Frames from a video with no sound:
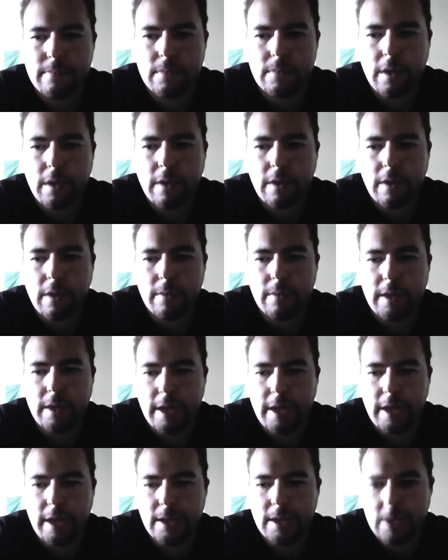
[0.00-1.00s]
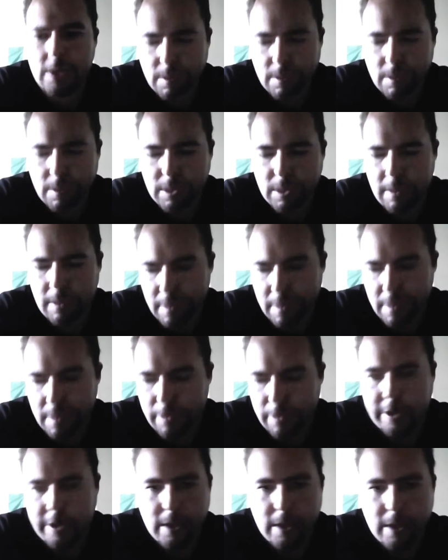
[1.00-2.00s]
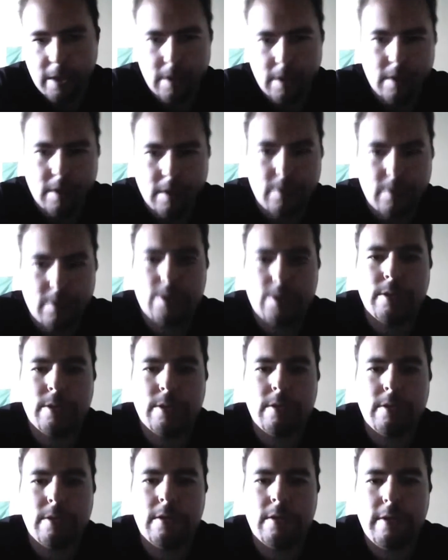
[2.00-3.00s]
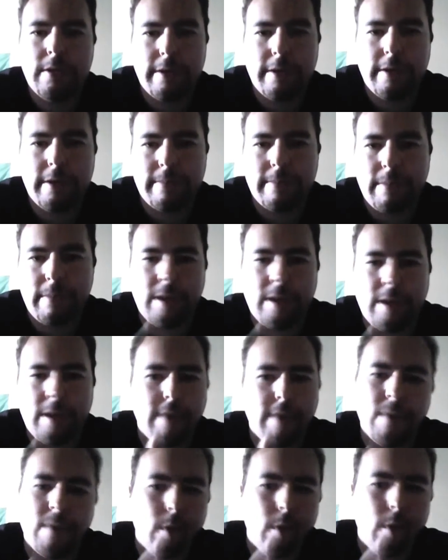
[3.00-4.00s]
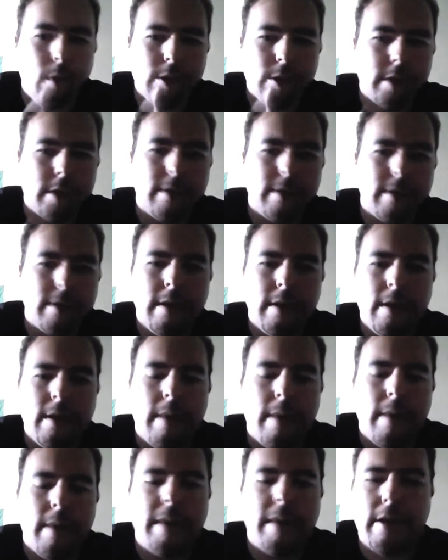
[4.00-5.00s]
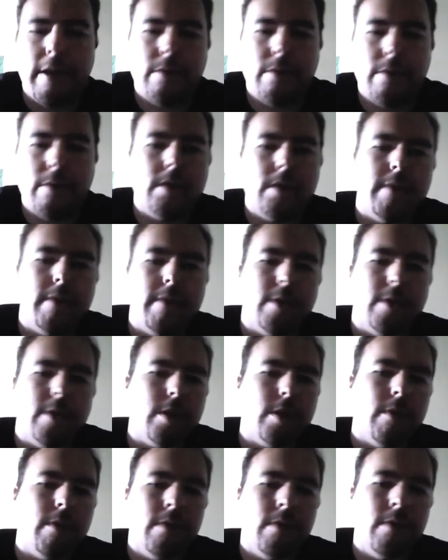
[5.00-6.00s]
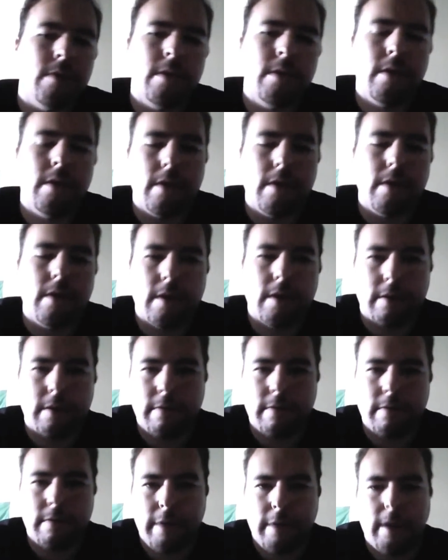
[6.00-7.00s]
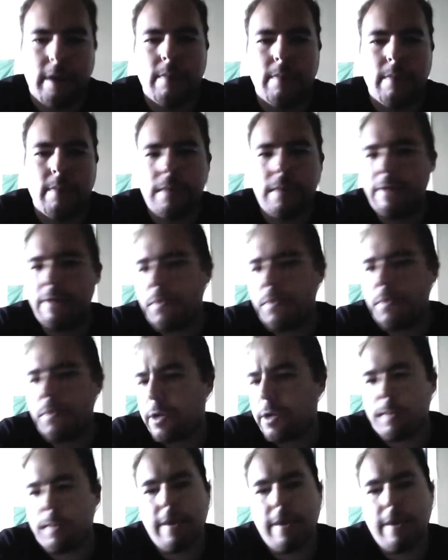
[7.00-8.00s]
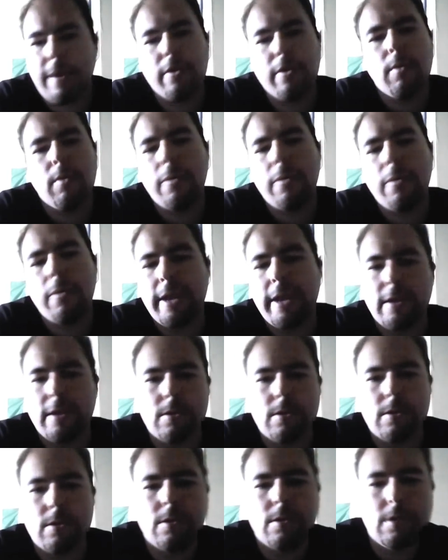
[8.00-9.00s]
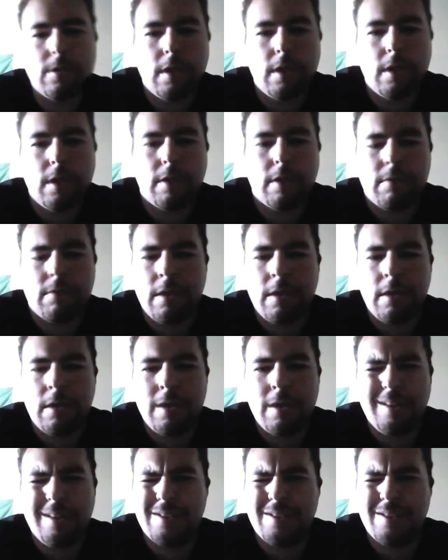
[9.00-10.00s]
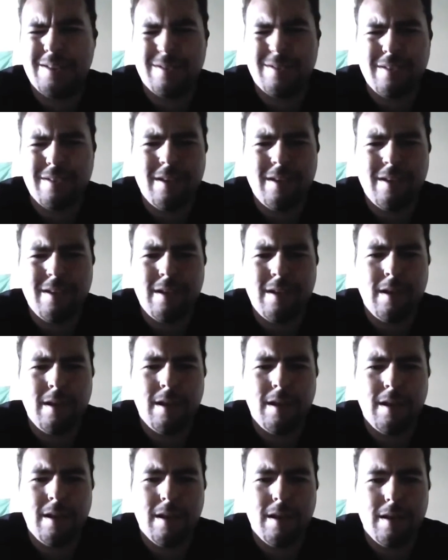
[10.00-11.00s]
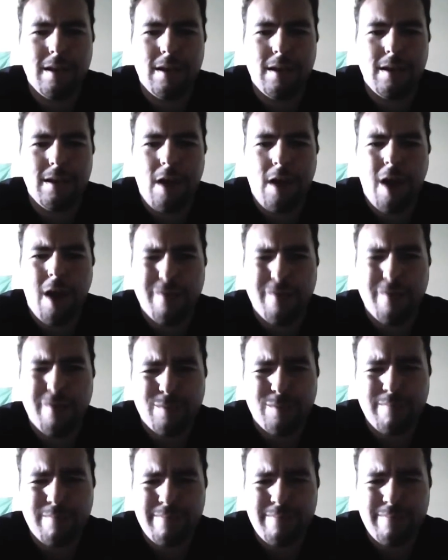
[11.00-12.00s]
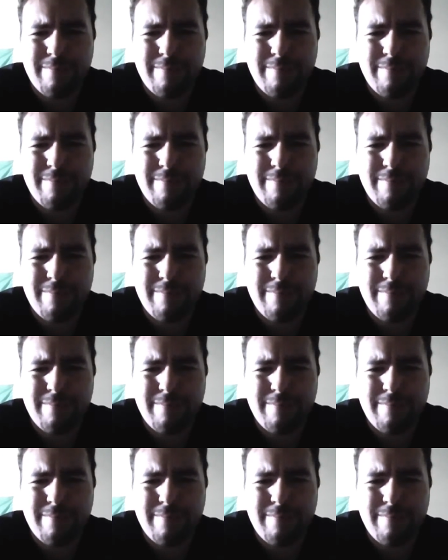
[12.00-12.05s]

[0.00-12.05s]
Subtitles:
You know, it seems like people are hesitant. I mean, even watching, I mean, I know it's a TV show, granted, but even watching Paranormal Witness, you know, these awful,